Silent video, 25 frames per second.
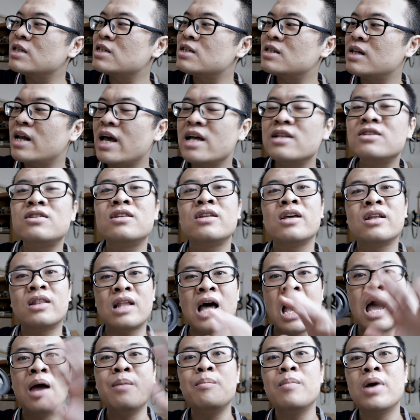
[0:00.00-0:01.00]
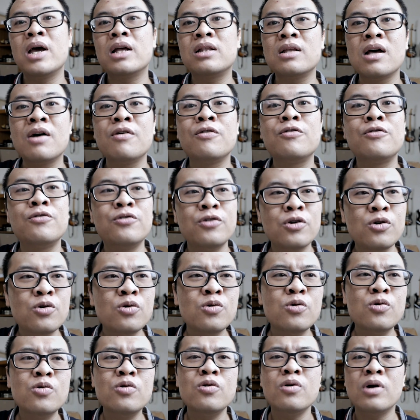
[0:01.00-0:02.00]
this lens that I made a
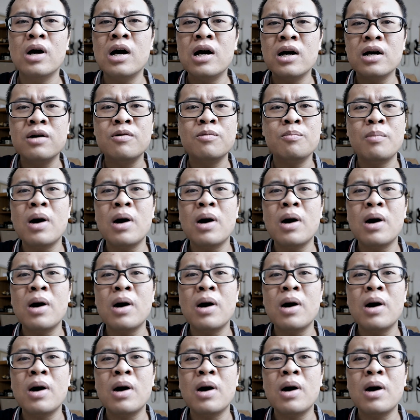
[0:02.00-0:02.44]
few uh,